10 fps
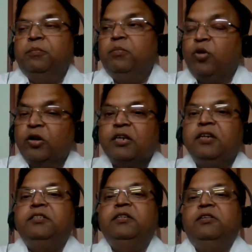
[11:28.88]

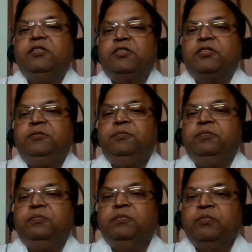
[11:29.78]
mortality risk,
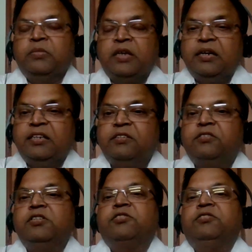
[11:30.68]

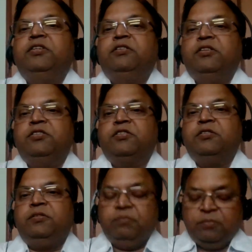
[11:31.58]
interest rate risk,
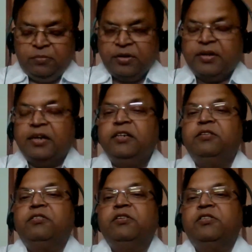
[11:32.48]

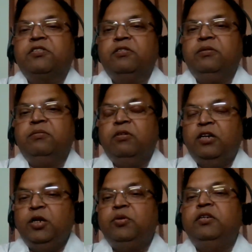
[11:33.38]
credit risk,
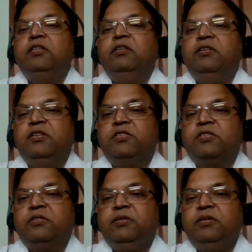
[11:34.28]
liquidity
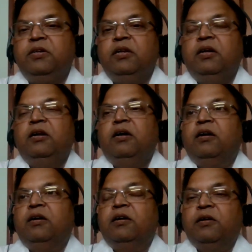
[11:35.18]
risk,
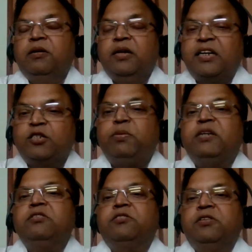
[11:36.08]

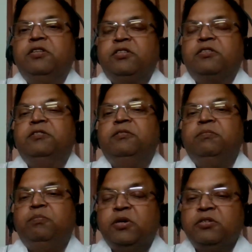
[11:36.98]
expense risk,
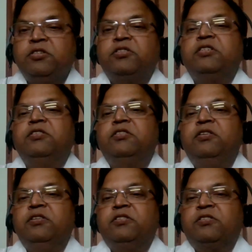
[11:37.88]
persistency
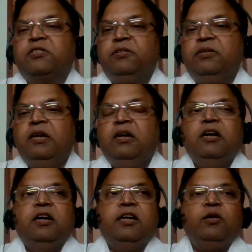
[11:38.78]
risk,
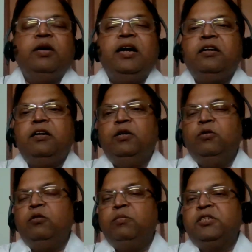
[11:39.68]
and
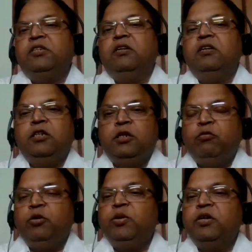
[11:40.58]
you are basically
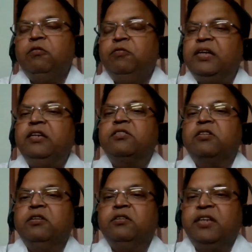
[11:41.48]
reviewing various
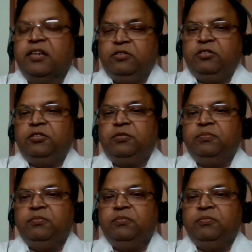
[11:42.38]
other things.